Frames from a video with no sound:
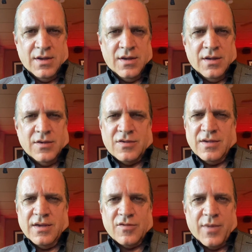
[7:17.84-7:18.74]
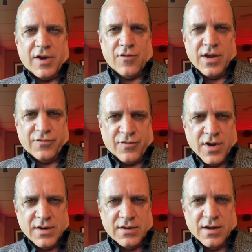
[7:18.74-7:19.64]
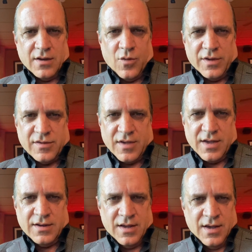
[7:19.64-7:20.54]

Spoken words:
You see, as my great friend Doug once said,